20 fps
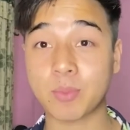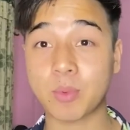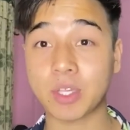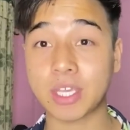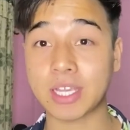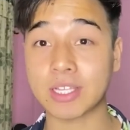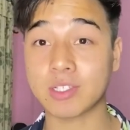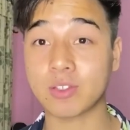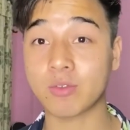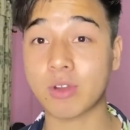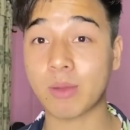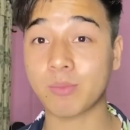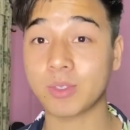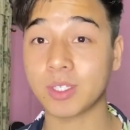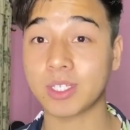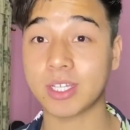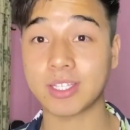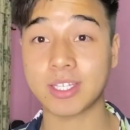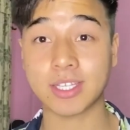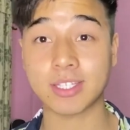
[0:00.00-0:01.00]
Instagram,
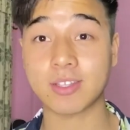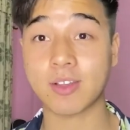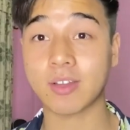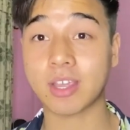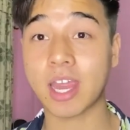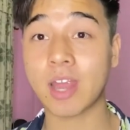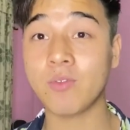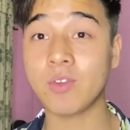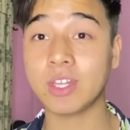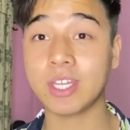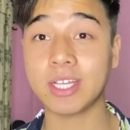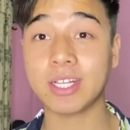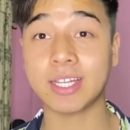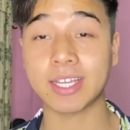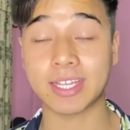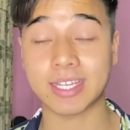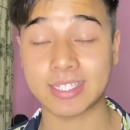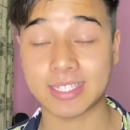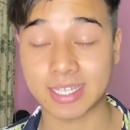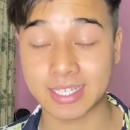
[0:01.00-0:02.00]
Twitter, TikTok, everything.
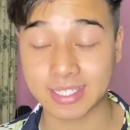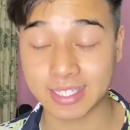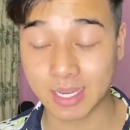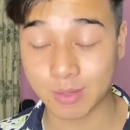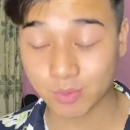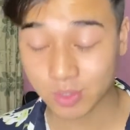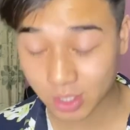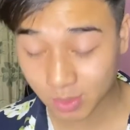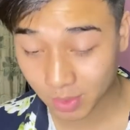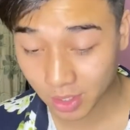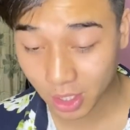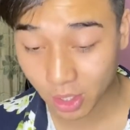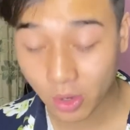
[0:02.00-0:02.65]
Link is in the description below.